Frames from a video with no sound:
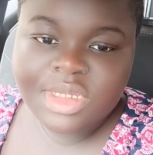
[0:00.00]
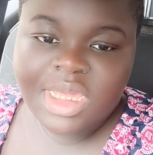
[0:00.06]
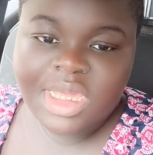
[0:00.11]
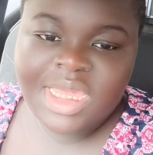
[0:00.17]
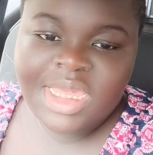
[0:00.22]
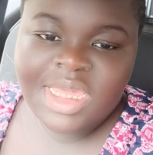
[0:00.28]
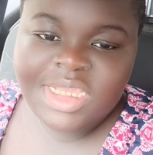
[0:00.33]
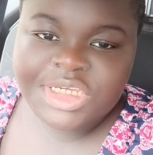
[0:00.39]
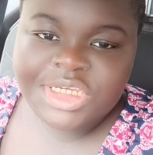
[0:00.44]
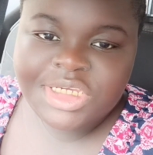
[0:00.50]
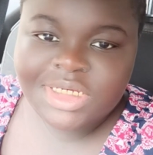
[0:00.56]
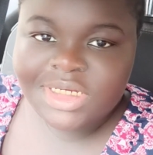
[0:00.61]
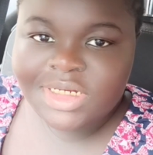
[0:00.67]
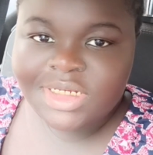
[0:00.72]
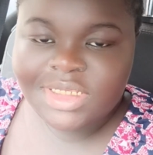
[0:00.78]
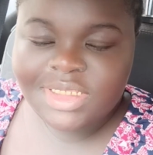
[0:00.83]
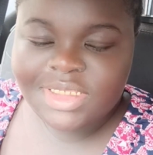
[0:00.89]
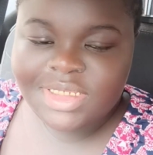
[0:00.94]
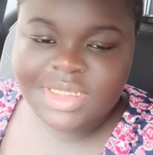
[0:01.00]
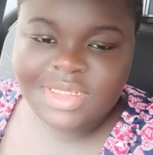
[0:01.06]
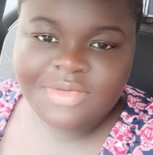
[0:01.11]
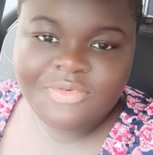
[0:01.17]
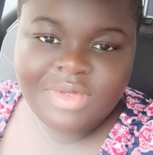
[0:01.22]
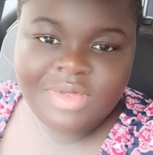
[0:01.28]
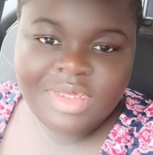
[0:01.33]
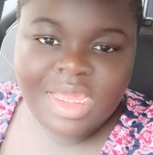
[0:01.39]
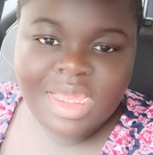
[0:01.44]
Shida's
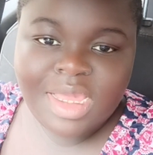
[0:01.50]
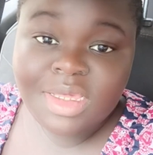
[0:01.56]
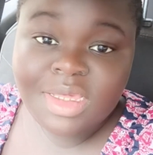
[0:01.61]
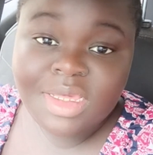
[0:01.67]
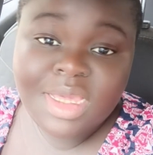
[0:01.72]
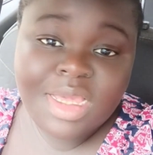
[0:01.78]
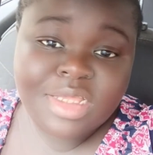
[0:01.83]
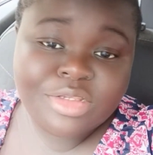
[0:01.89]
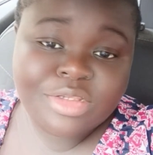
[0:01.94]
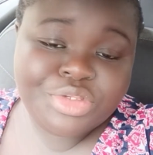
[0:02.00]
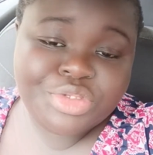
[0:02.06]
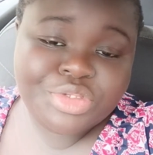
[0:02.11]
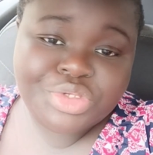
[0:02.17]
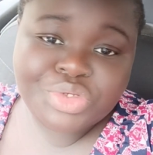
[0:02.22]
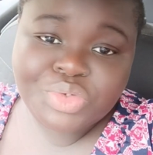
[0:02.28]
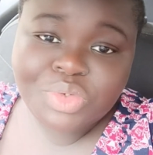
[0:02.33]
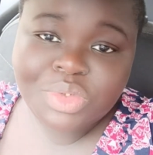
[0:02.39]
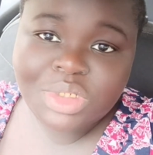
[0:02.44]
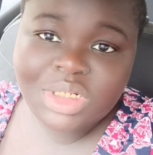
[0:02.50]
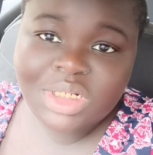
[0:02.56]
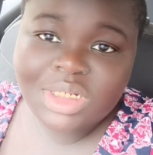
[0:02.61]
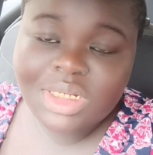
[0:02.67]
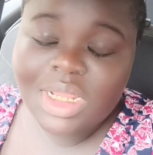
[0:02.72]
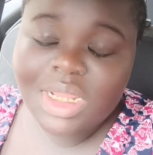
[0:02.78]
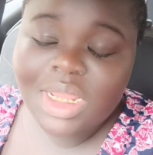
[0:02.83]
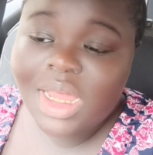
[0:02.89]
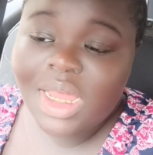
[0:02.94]
tv how you guys doing
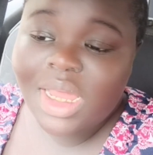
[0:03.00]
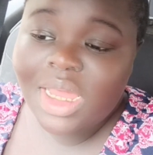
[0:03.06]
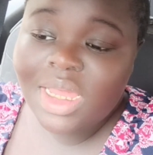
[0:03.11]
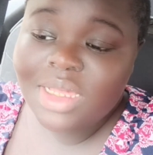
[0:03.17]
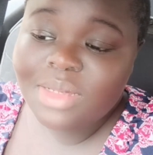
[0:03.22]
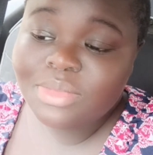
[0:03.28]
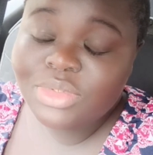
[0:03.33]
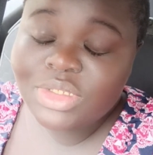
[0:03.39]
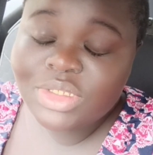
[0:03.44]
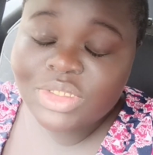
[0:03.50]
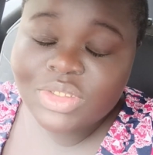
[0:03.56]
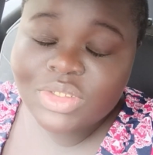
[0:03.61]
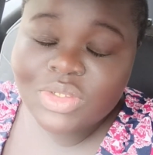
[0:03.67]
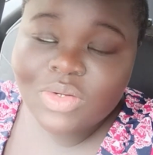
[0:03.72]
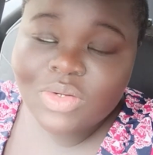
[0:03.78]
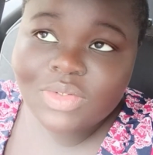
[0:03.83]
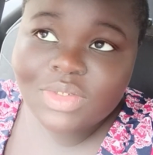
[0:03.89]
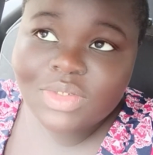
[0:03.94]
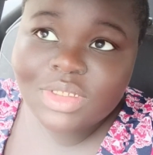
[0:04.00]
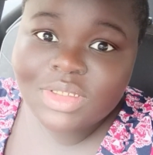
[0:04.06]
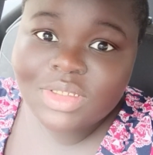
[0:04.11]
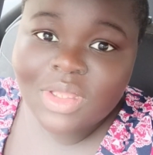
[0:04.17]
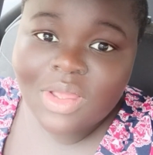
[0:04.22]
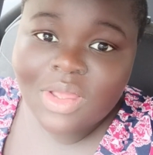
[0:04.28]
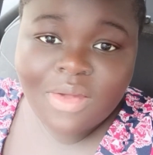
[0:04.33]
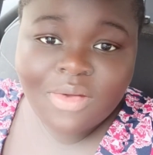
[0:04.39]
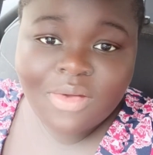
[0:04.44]
i'm so
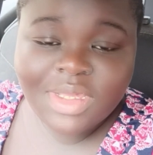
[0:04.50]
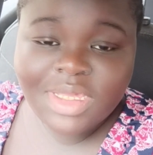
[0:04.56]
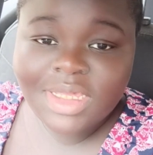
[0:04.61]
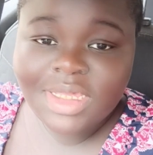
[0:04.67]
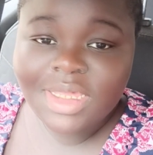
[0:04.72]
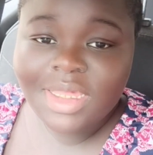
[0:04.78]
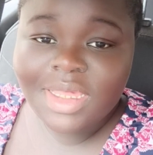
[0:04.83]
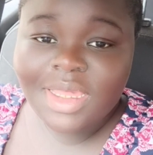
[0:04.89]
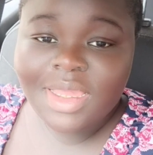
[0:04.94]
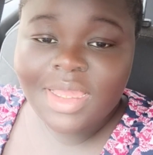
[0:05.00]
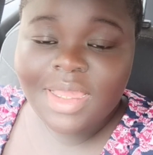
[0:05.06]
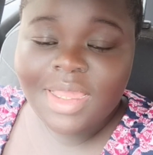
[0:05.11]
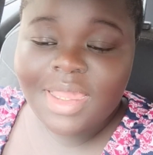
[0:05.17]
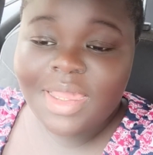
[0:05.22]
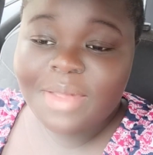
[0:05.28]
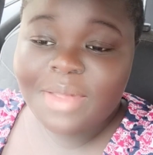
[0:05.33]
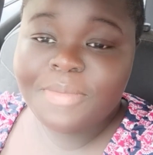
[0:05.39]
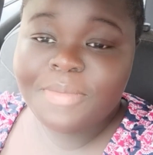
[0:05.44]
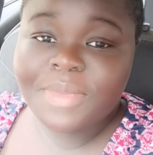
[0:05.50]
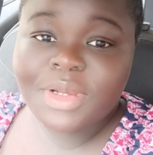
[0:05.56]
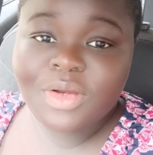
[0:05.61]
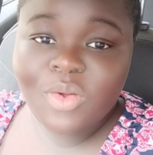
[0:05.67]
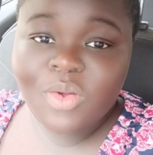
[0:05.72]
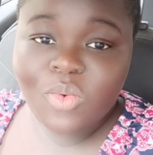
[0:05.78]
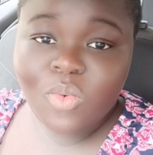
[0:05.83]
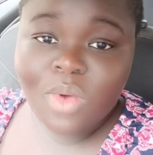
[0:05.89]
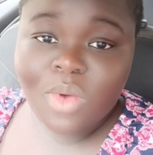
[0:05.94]
sorry it's been
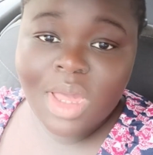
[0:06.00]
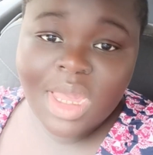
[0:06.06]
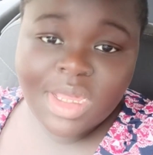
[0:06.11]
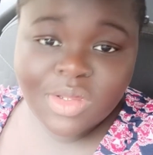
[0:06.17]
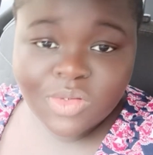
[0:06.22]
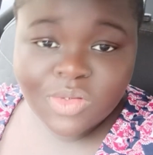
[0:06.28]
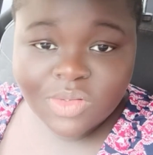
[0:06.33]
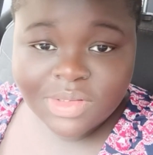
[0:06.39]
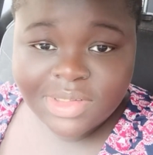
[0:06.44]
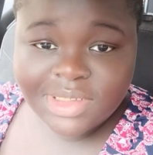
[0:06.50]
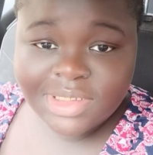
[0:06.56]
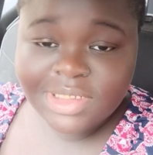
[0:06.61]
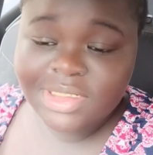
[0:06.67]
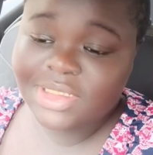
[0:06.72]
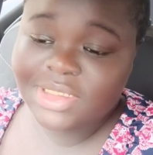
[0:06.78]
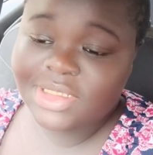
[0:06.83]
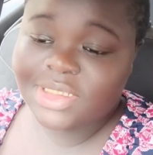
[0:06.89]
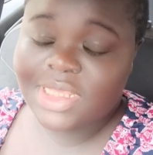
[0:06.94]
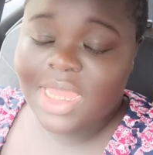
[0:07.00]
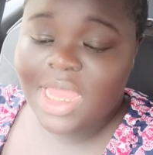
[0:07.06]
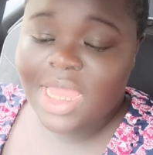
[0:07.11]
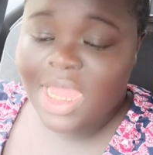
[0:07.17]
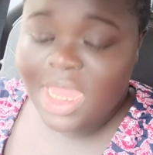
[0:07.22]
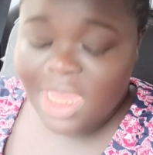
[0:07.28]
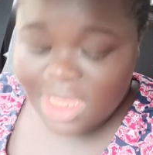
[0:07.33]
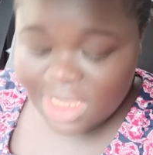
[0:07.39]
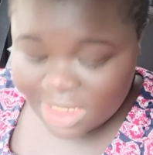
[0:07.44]
a while since
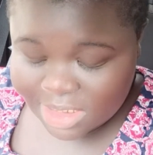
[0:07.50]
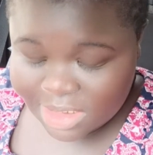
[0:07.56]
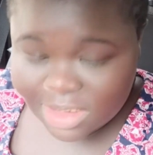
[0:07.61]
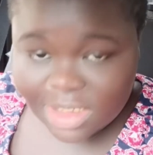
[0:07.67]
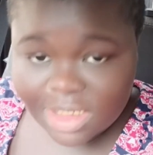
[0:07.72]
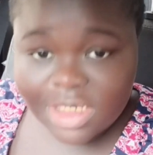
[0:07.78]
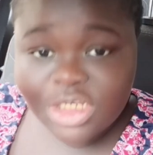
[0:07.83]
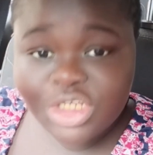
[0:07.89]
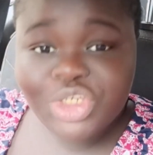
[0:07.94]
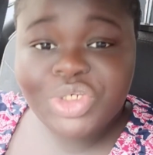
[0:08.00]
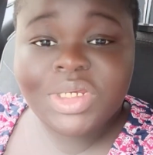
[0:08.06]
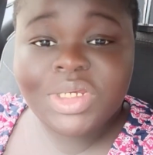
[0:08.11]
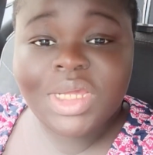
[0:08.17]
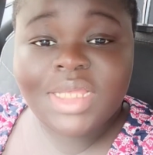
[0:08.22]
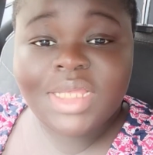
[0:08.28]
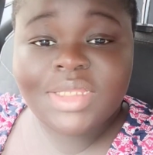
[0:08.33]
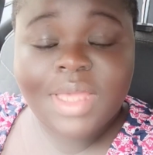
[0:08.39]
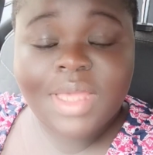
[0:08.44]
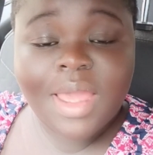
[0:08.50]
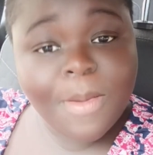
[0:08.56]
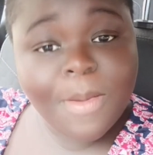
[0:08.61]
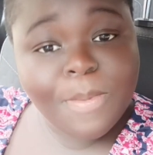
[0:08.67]
i hit you guys up